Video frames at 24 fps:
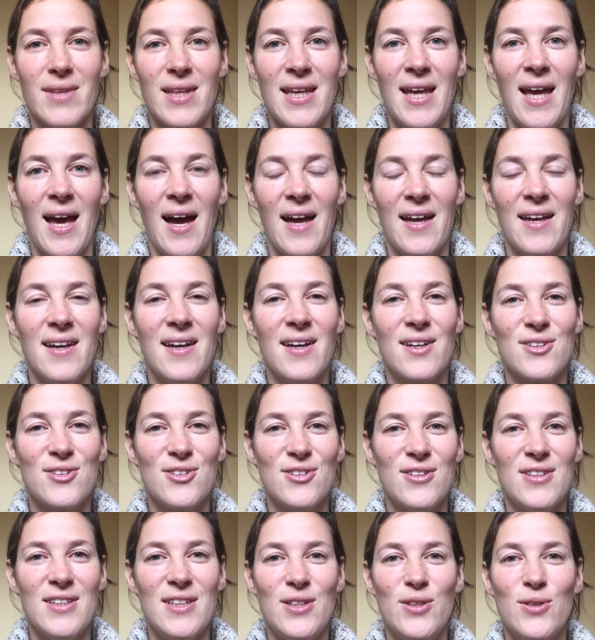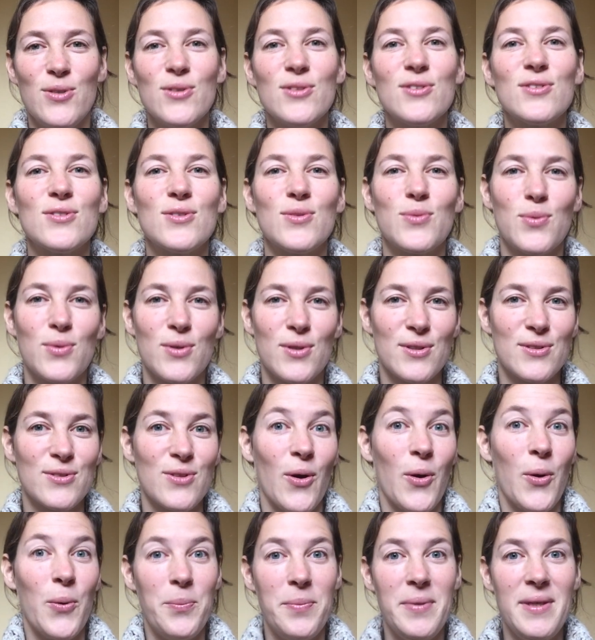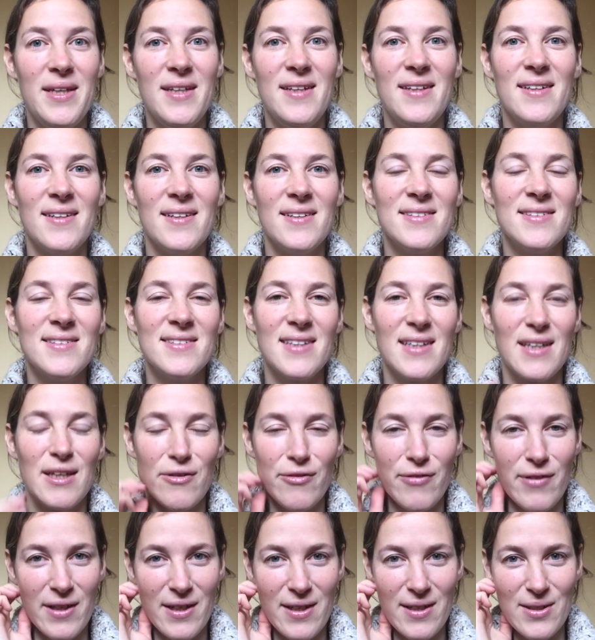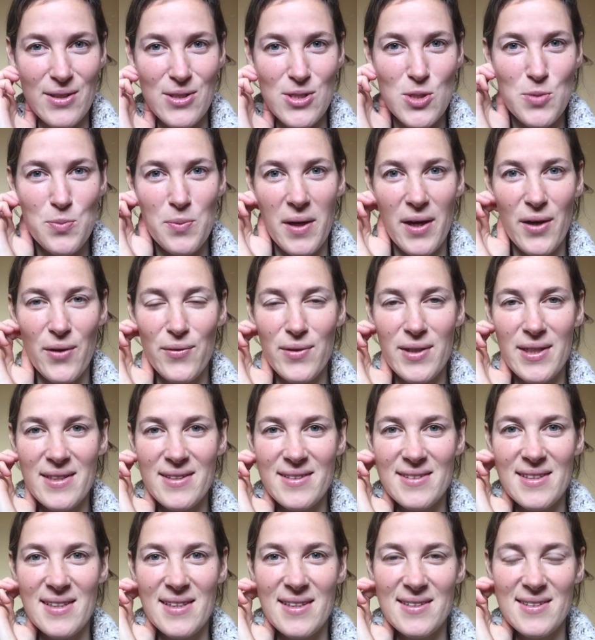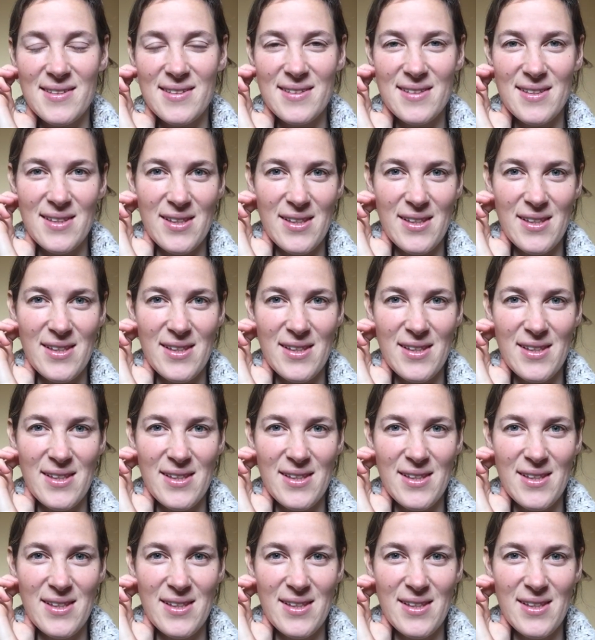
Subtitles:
yeah, he actually uses the word obedience, and I find it inspiring that